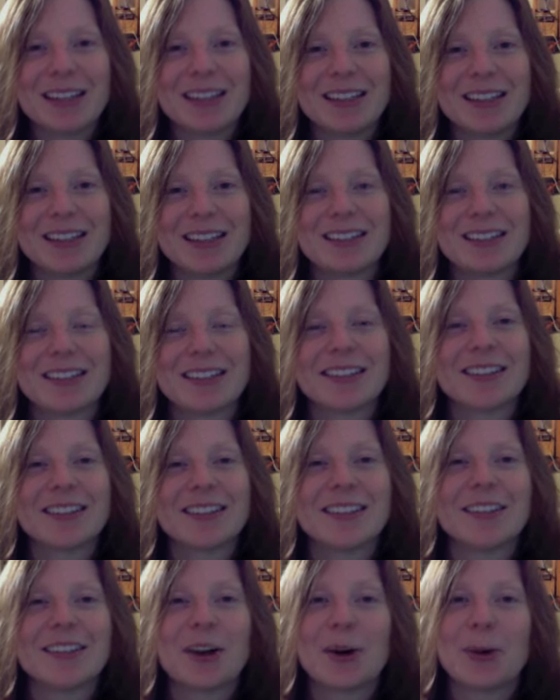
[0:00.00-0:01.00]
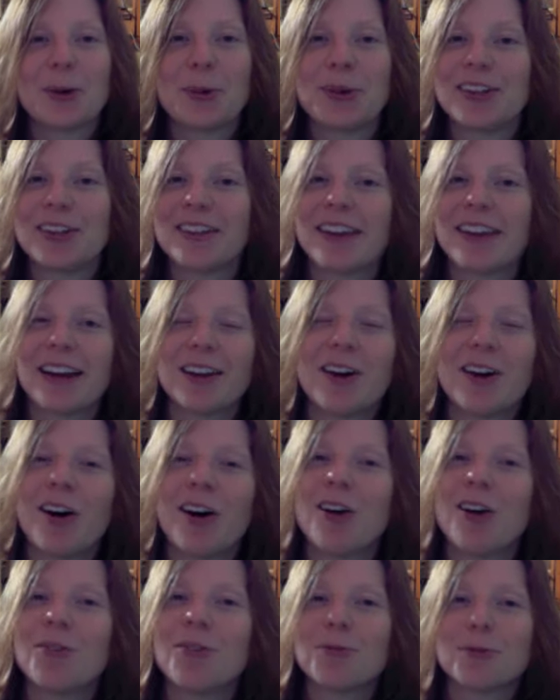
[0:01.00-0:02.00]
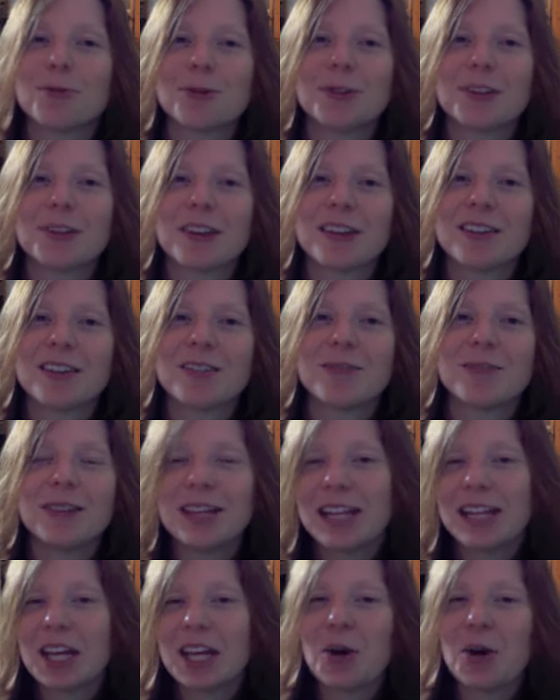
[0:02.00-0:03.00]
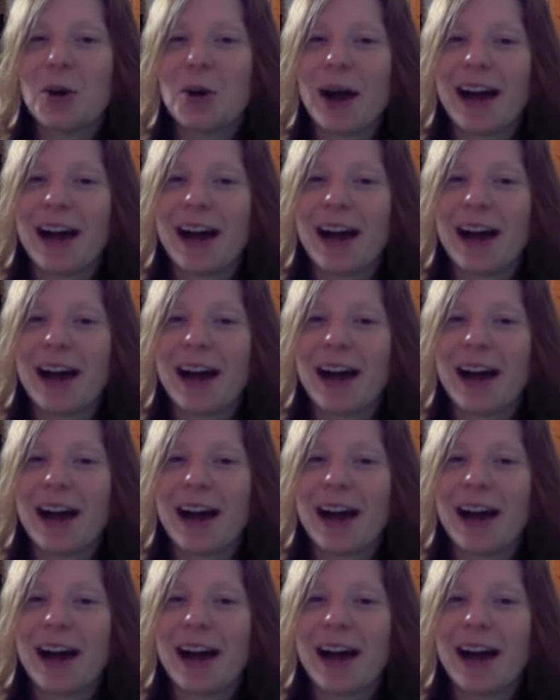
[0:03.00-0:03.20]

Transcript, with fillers: So is that all for this video?